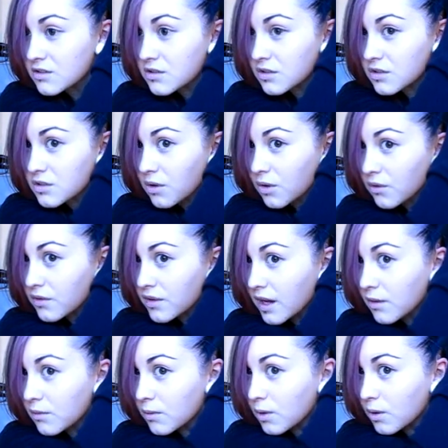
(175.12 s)
So it's over
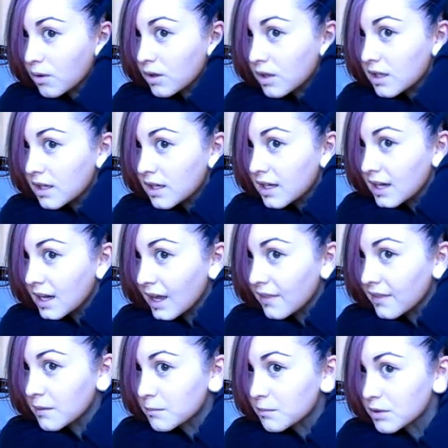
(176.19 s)
that roll,
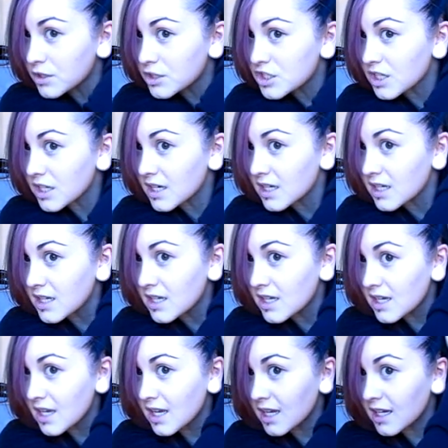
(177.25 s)
and then push it
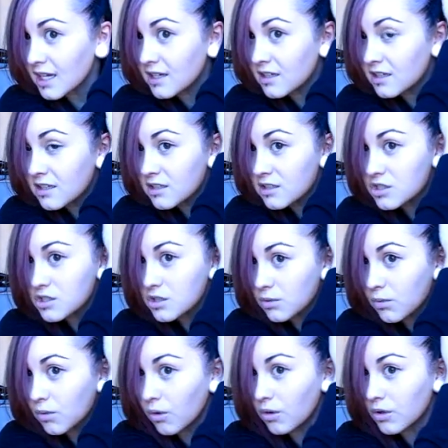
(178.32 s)
in
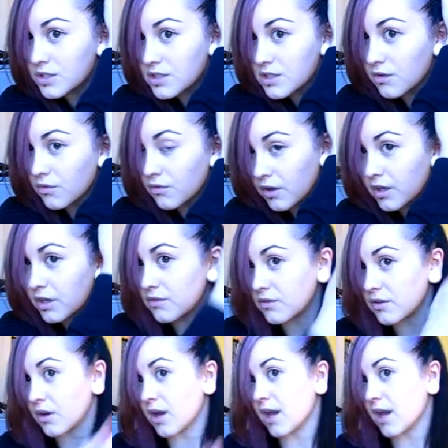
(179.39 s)
towards the front of your